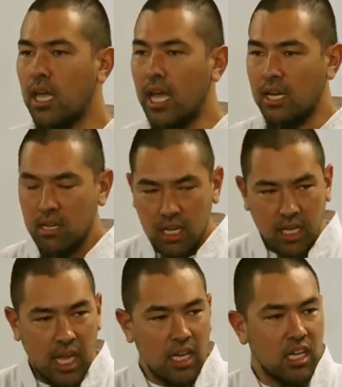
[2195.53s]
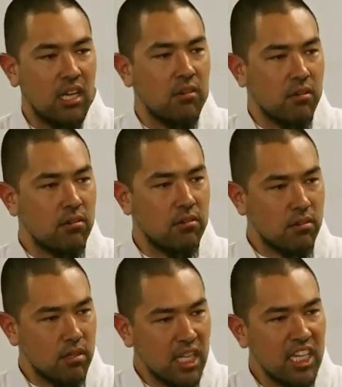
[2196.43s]
And again, get
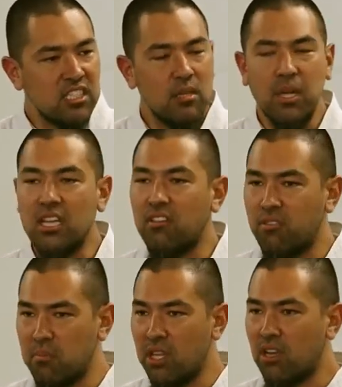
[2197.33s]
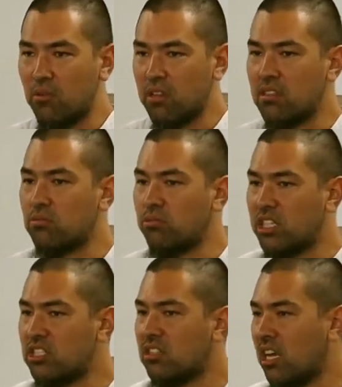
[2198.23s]
intimately familiar with this
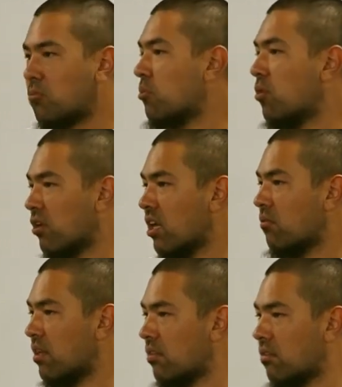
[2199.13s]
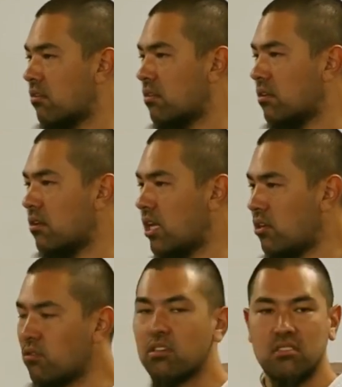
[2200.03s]
region that we're working with.
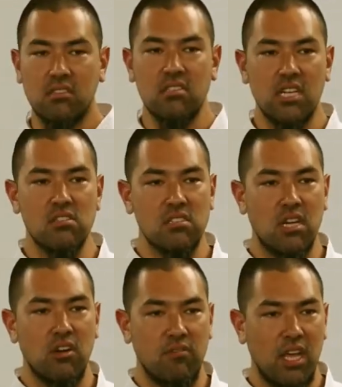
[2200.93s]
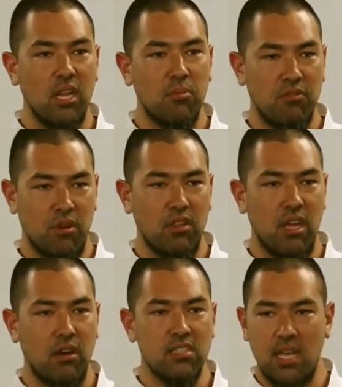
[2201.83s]
And note the sensations that are available for you
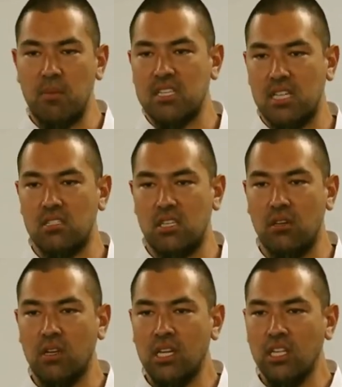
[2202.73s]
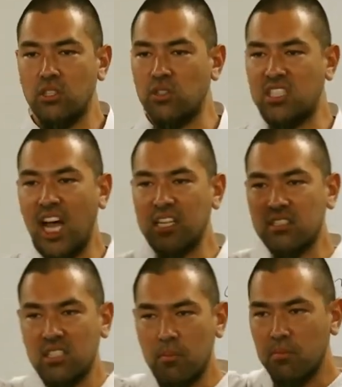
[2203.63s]
there. Does that make sense to you? So it's not
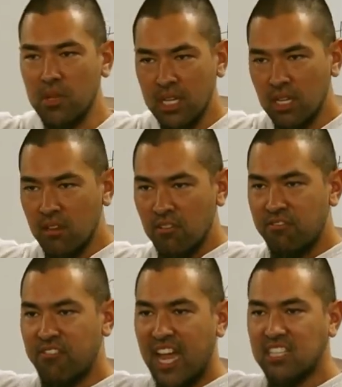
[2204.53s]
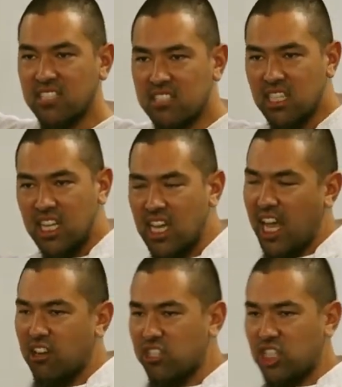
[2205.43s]
in some fantasy,
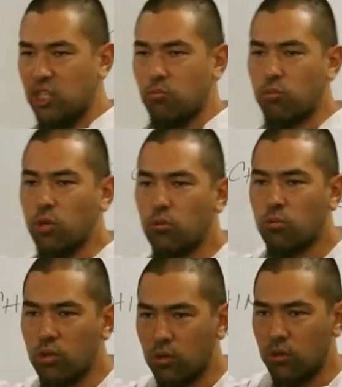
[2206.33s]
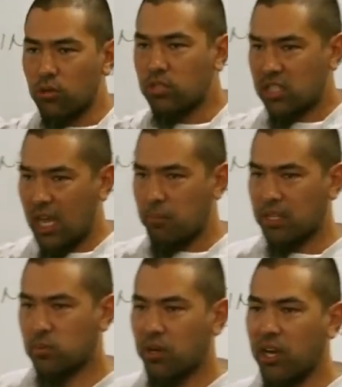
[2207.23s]
energy, woo-woo type
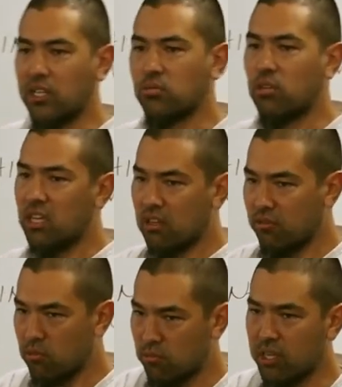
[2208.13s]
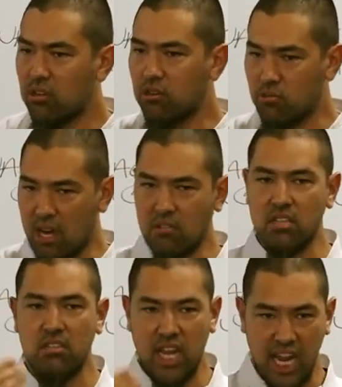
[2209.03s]
experience. We're looking for real,
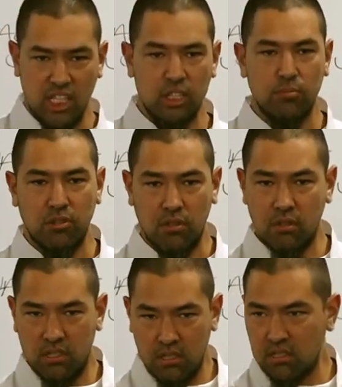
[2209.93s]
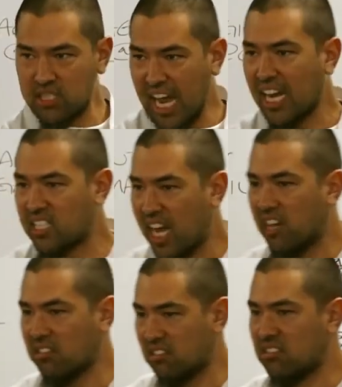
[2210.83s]
grounded, tangible,
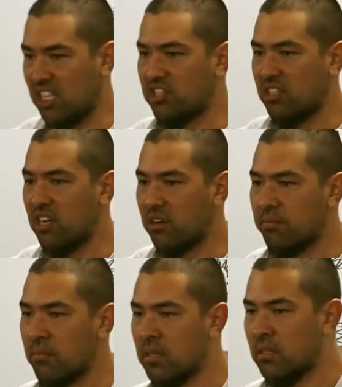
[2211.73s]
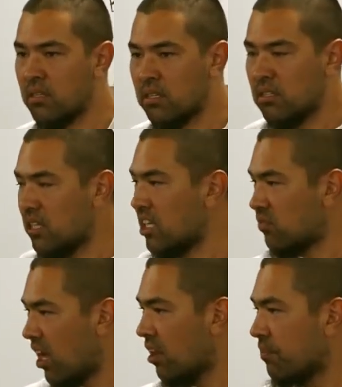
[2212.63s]
tactile sensation here. You
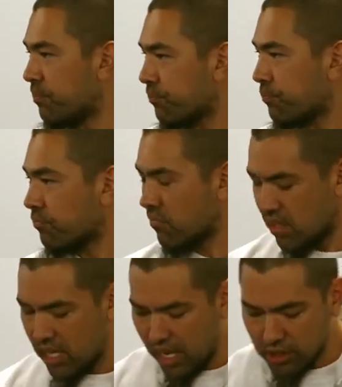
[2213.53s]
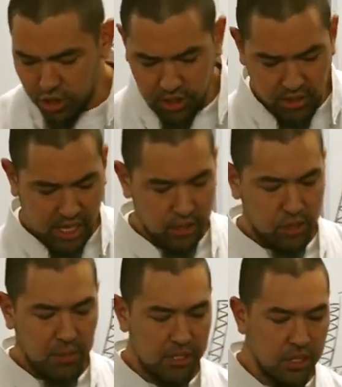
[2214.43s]
guys follow? Okay, good. Thank you
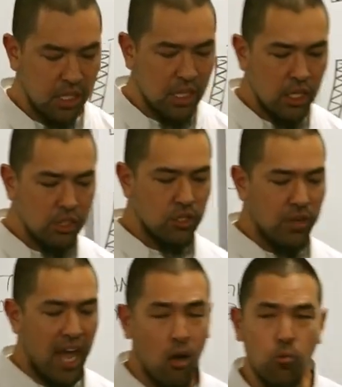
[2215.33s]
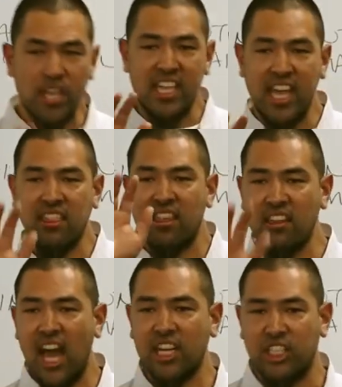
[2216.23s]
so much. So now, we get the
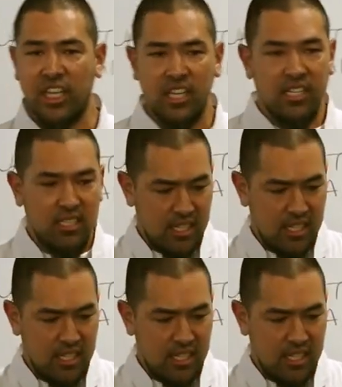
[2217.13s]
logic.